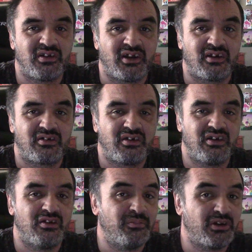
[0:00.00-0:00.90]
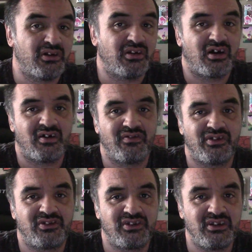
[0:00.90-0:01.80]
like in the middle of the
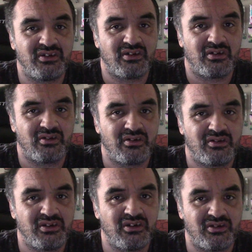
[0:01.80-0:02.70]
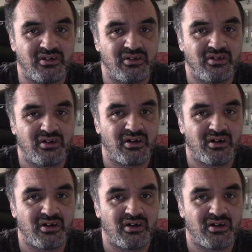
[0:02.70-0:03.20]
se- season,